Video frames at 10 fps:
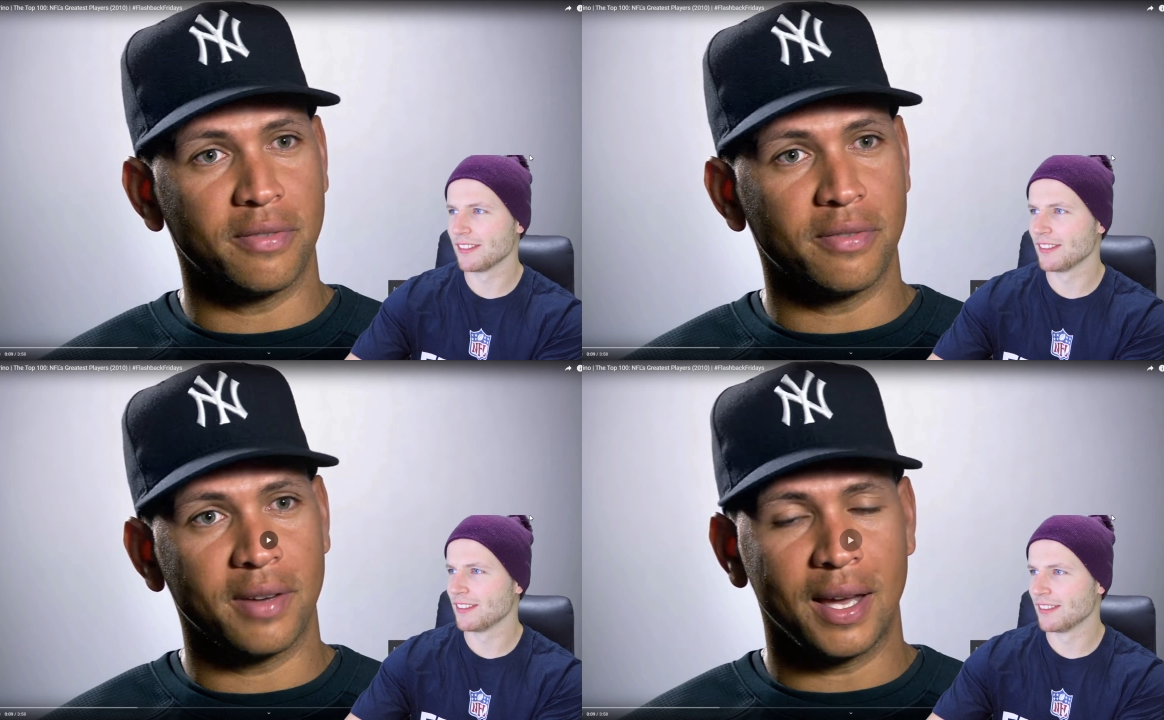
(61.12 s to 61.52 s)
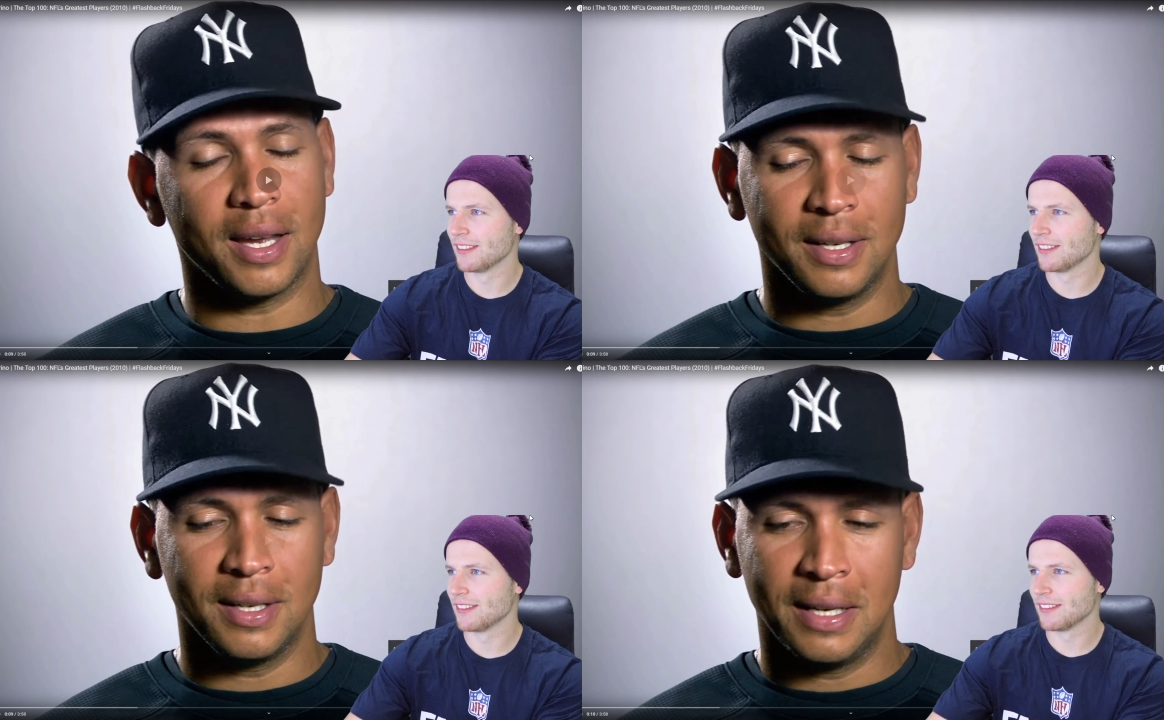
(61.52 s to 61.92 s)

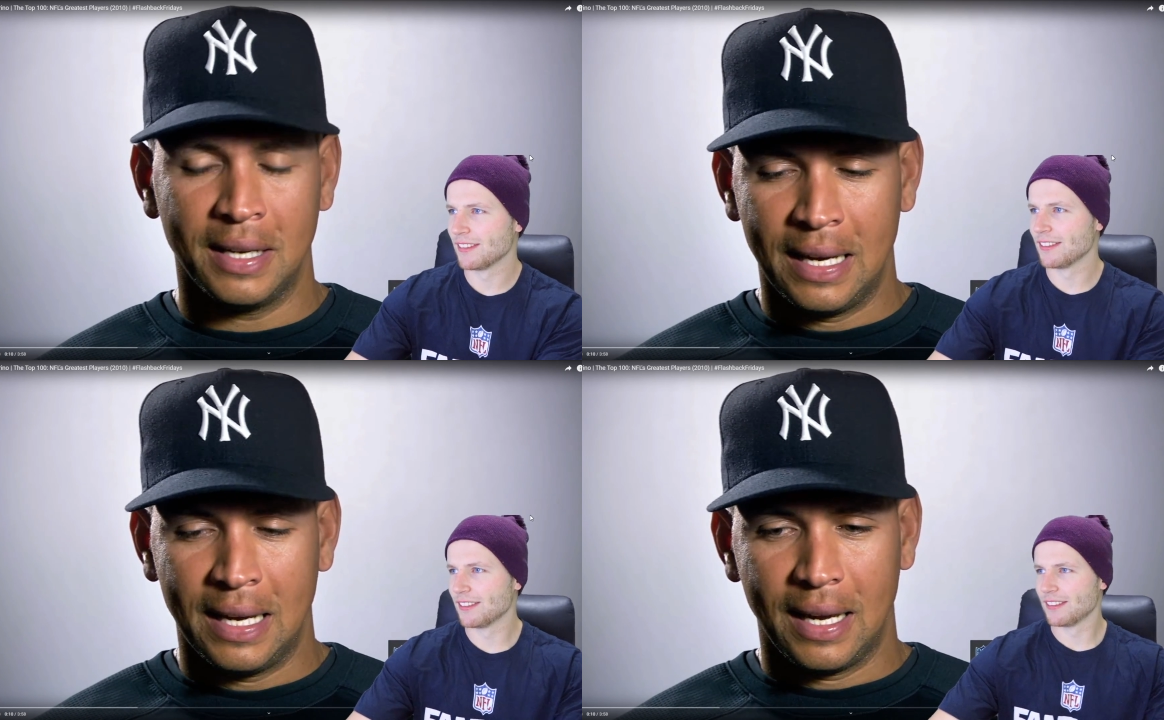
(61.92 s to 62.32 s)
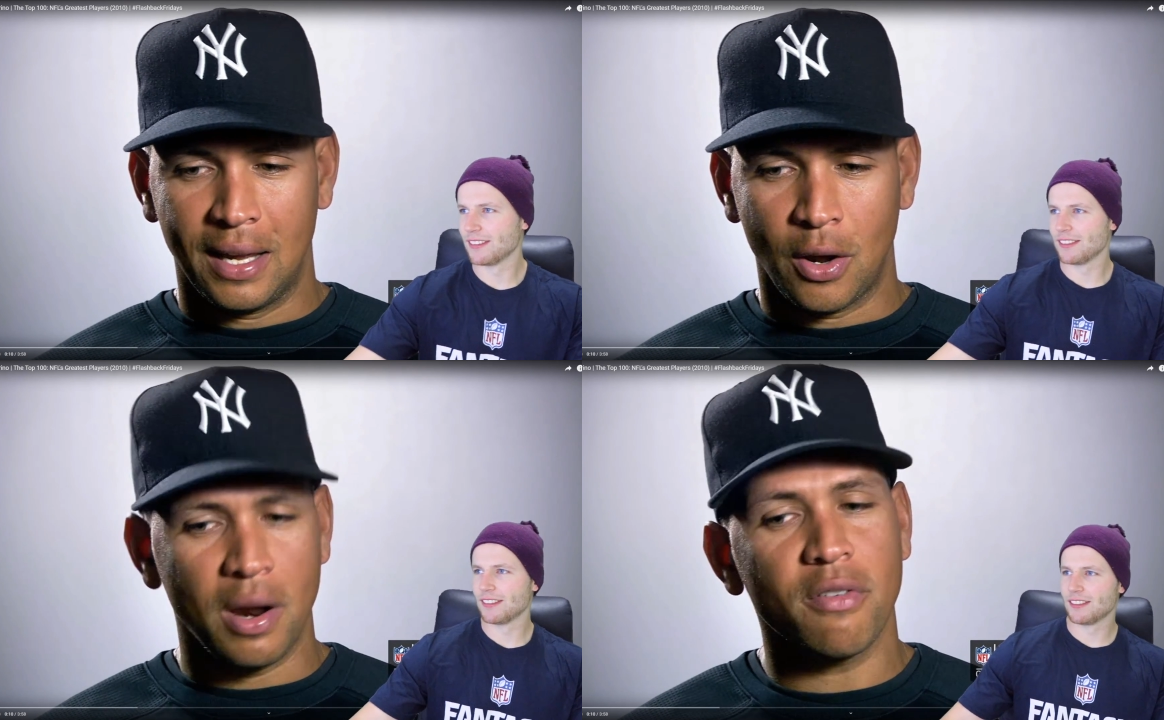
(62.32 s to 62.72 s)
Speaker 1: Fan.
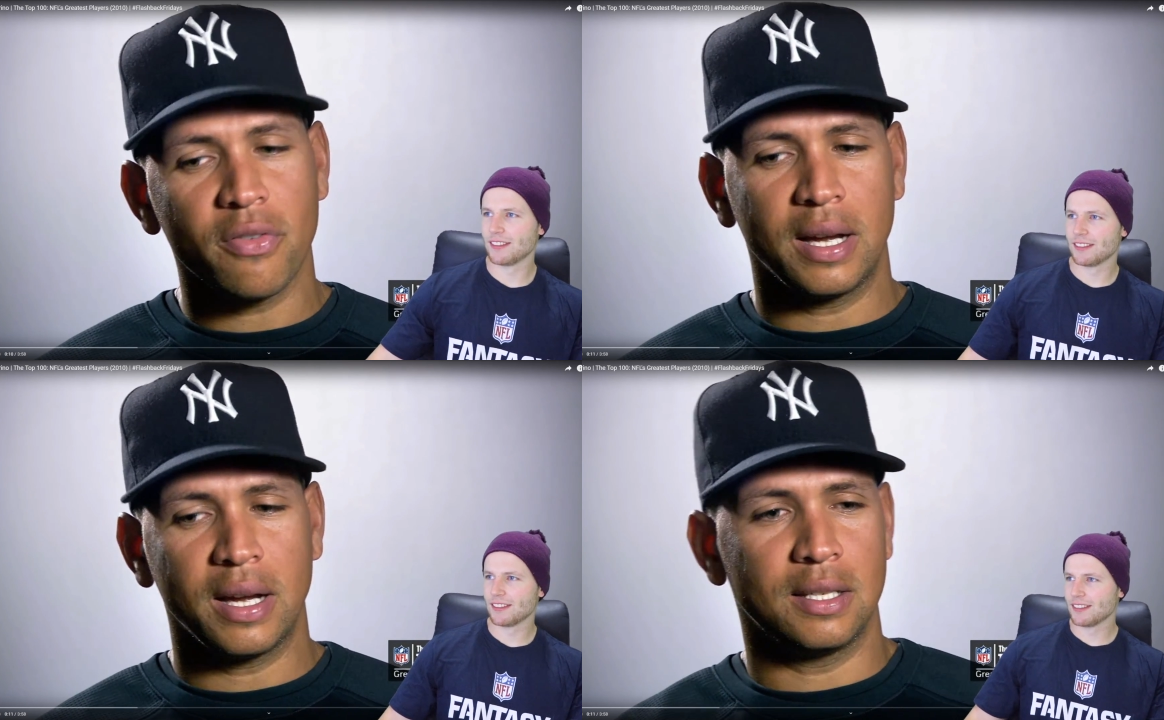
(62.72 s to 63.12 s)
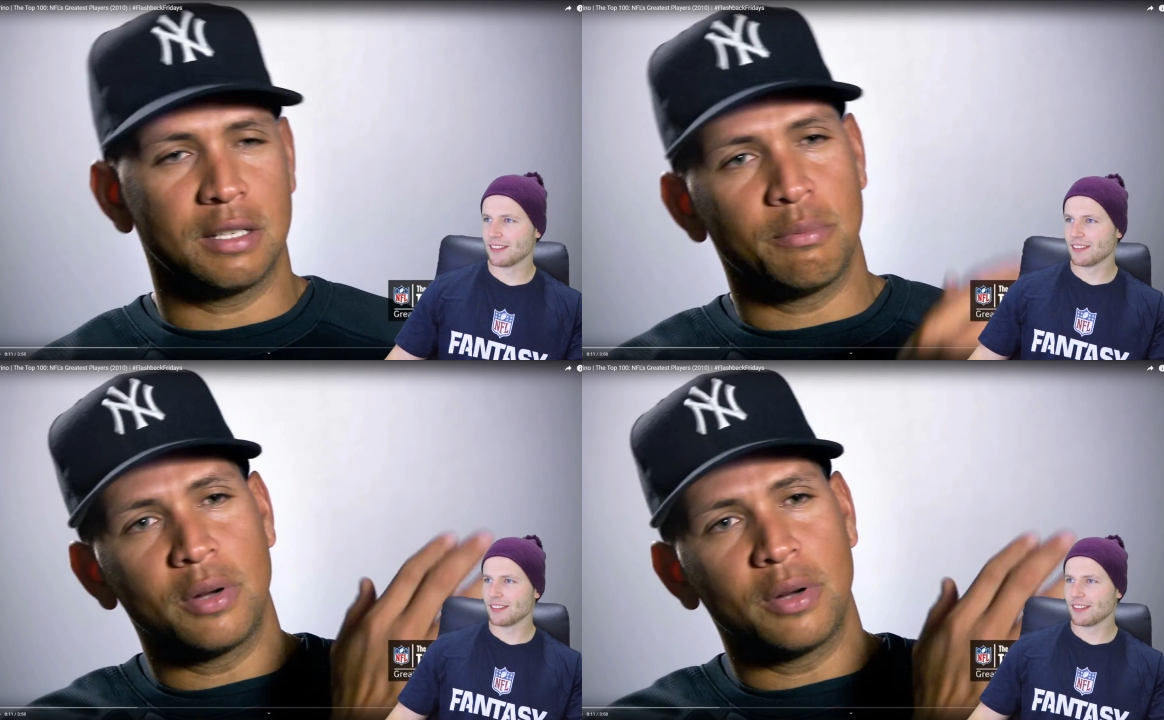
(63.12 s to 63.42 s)
And I'll never forget this.